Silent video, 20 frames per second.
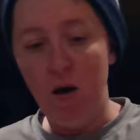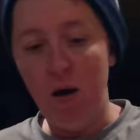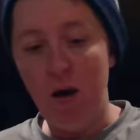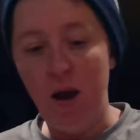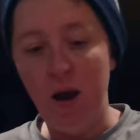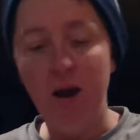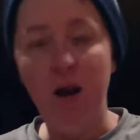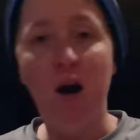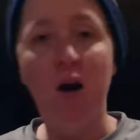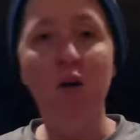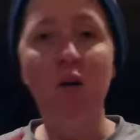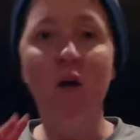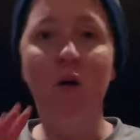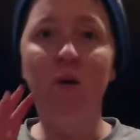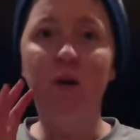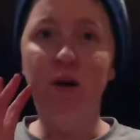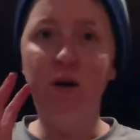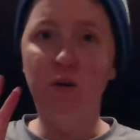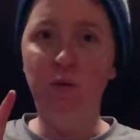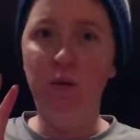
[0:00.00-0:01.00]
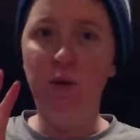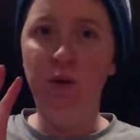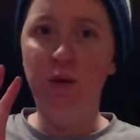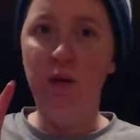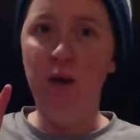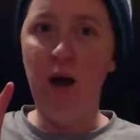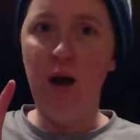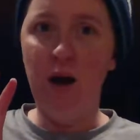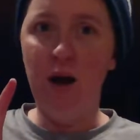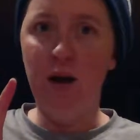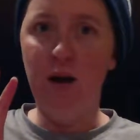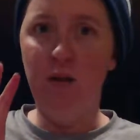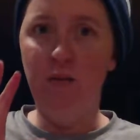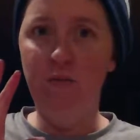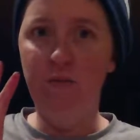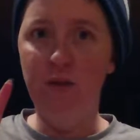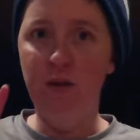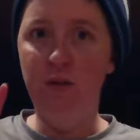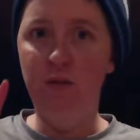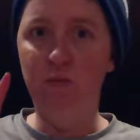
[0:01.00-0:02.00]
And I'll go into a lot
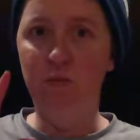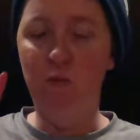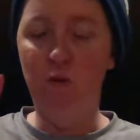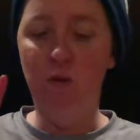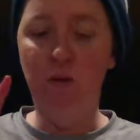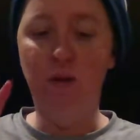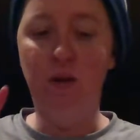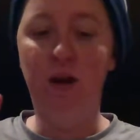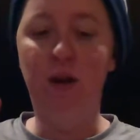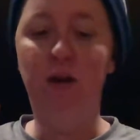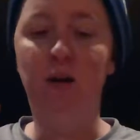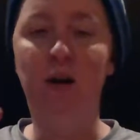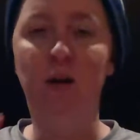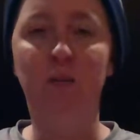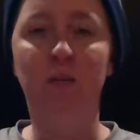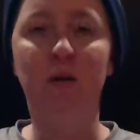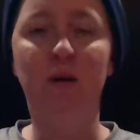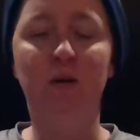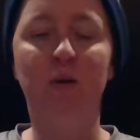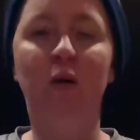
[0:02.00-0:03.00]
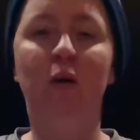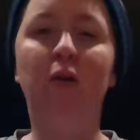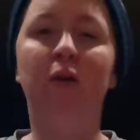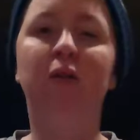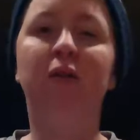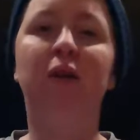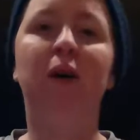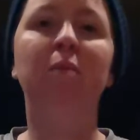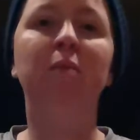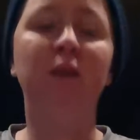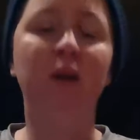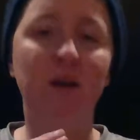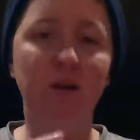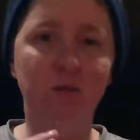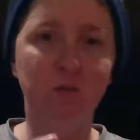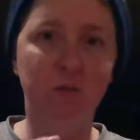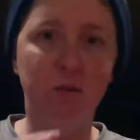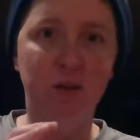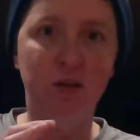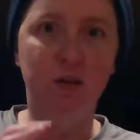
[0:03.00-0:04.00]
of these more later. It's tempting. I
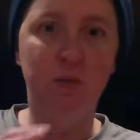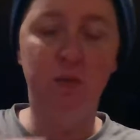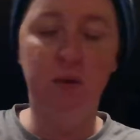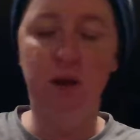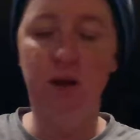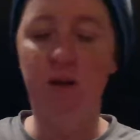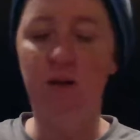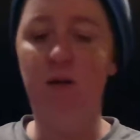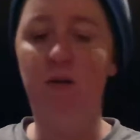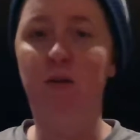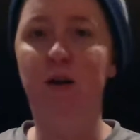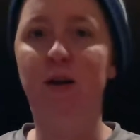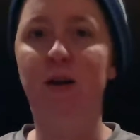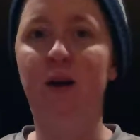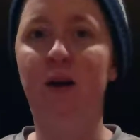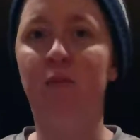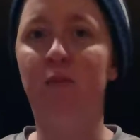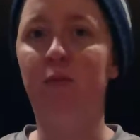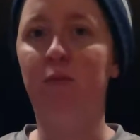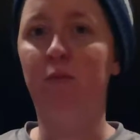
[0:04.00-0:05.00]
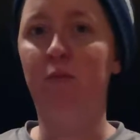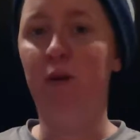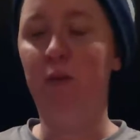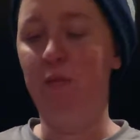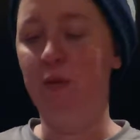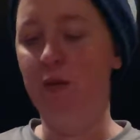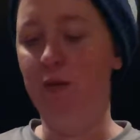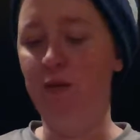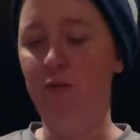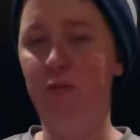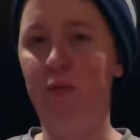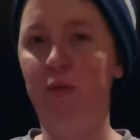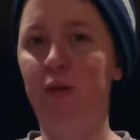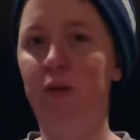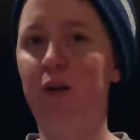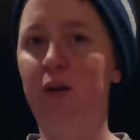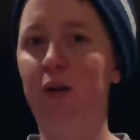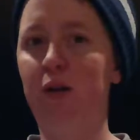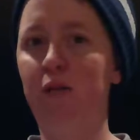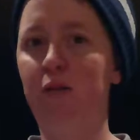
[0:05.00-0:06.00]
just want to explain it all right now. I'm going to make myself put
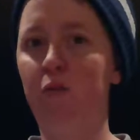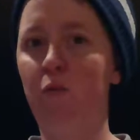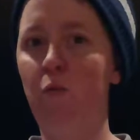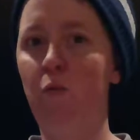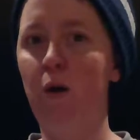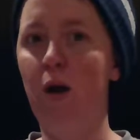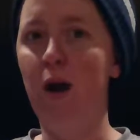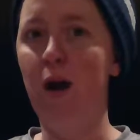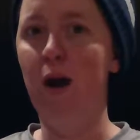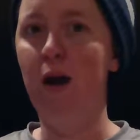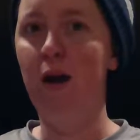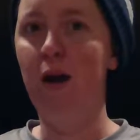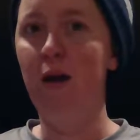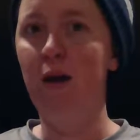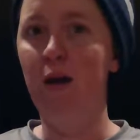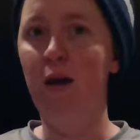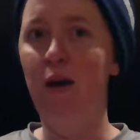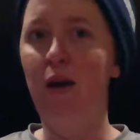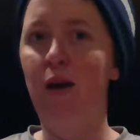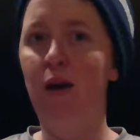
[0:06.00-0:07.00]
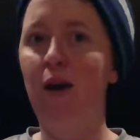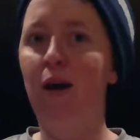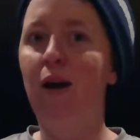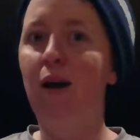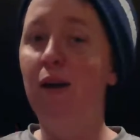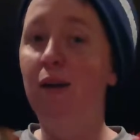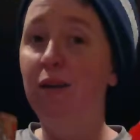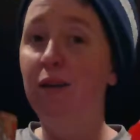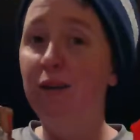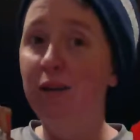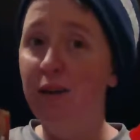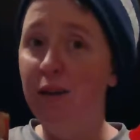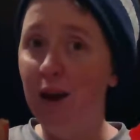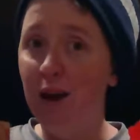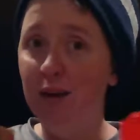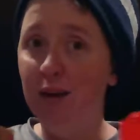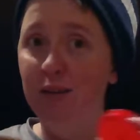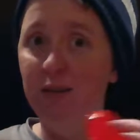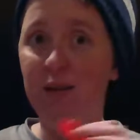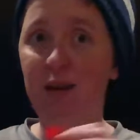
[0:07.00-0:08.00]
the dice away.
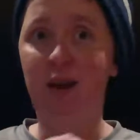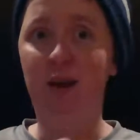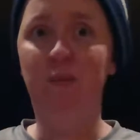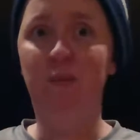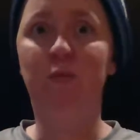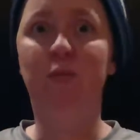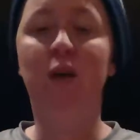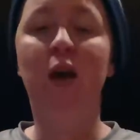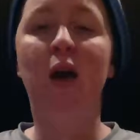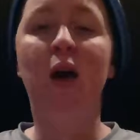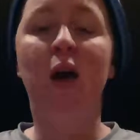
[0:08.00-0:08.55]
Dice games.